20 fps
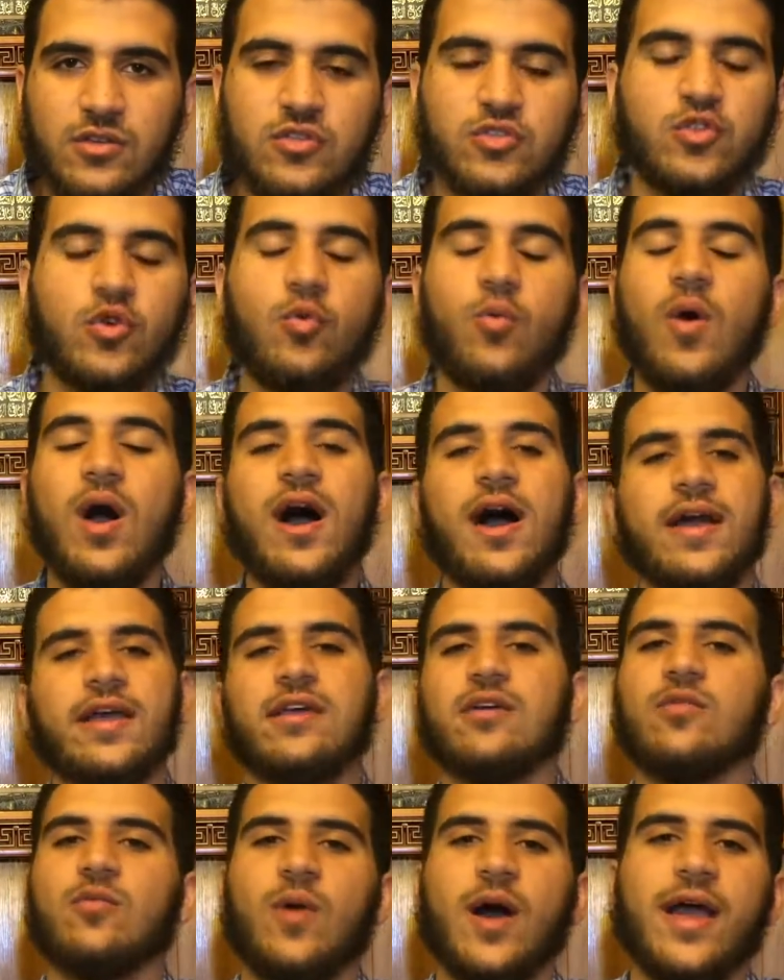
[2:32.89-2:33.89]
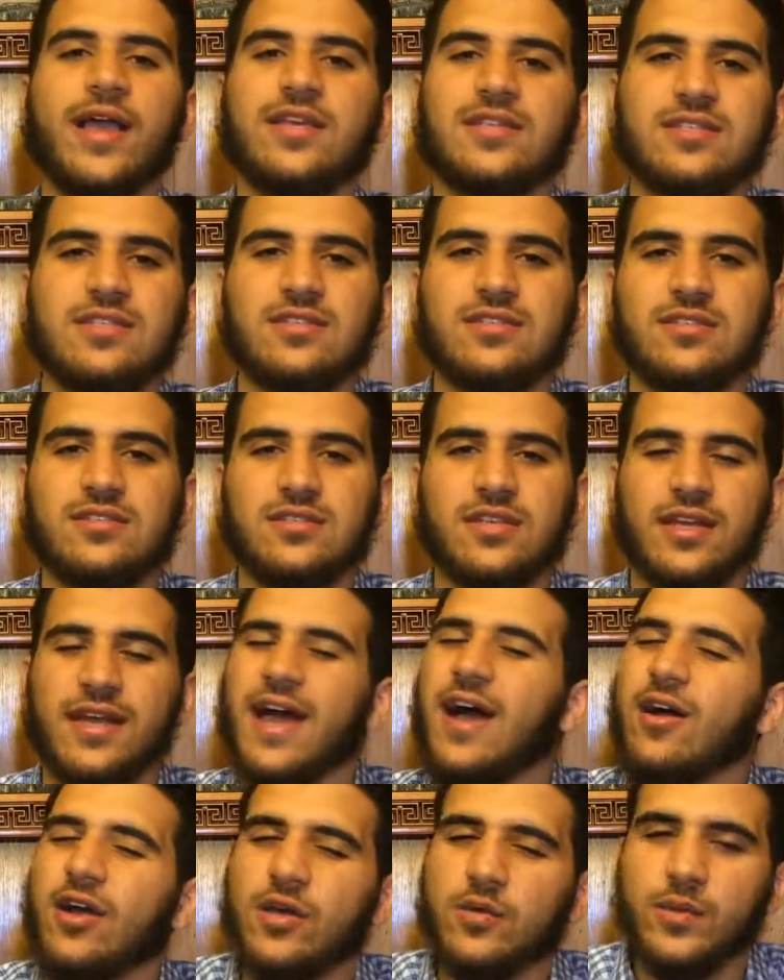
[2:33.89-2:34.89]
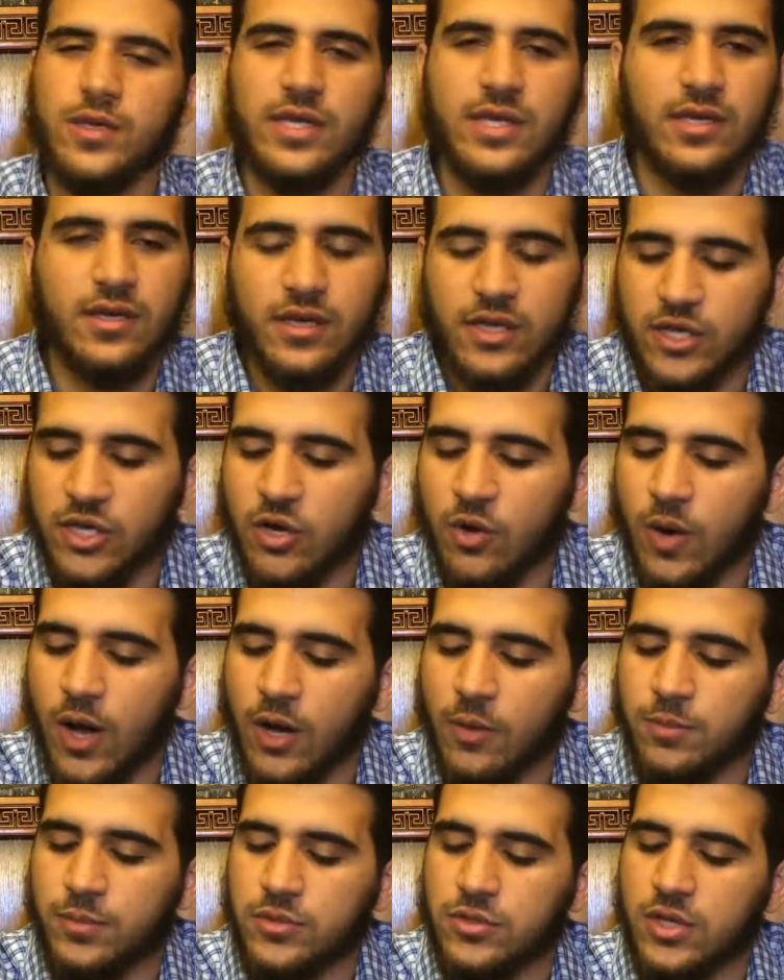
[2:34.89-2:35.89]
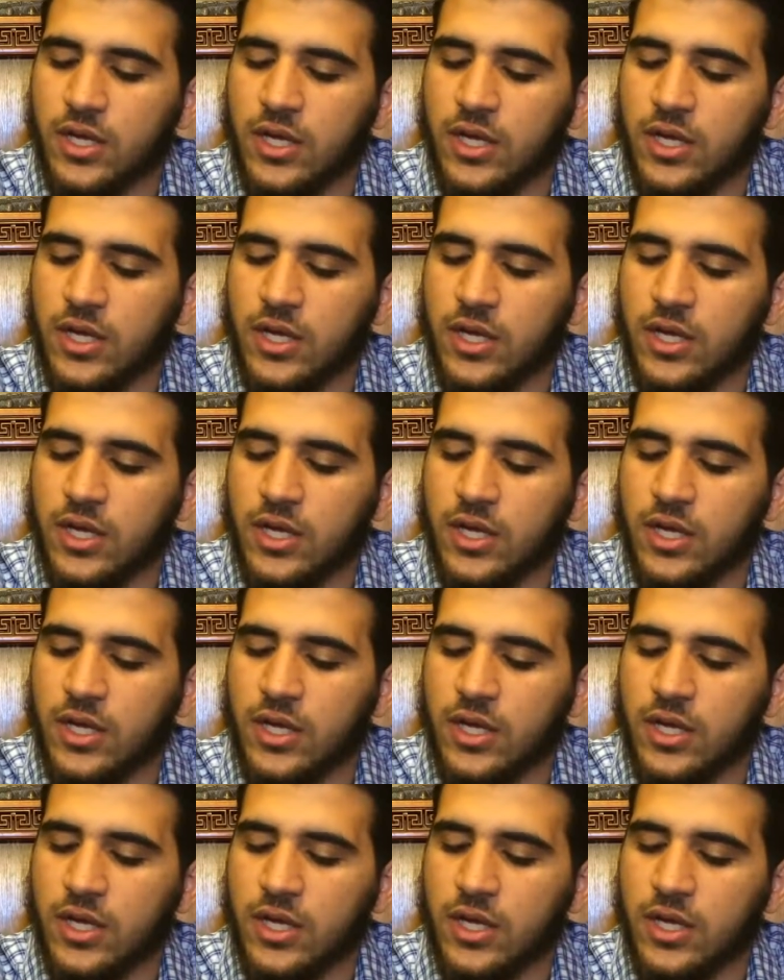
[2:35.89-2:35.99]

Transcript: So why is this, and how can we, you know, help